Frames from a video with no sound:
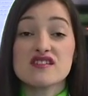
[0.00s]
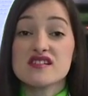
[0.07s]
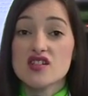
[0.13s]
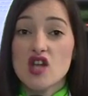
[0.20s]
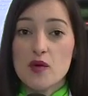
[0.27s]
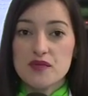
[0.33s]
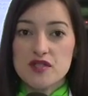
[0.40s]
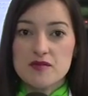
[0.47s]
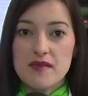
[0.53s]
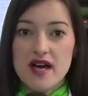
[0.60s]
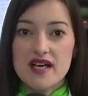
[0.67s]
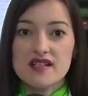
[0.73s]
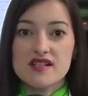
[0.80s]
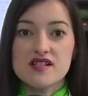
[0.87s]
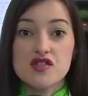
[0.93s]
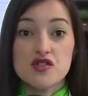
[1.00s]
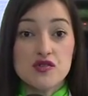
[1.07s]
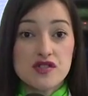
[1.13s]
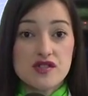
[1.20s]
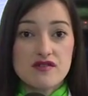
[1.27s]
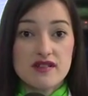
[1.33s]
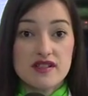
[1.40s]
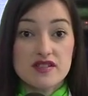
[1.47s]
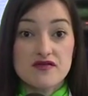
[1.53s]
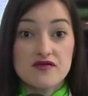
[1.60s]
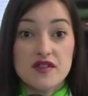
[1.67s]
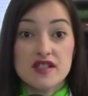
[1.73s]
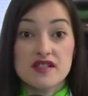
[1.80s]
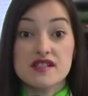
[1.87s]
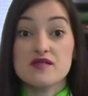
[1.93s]
is an optimized user
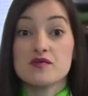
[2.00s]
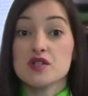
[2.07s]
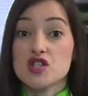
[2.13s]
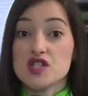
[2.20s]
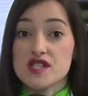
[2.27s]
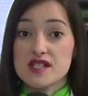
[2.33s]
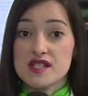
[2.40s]
interface which is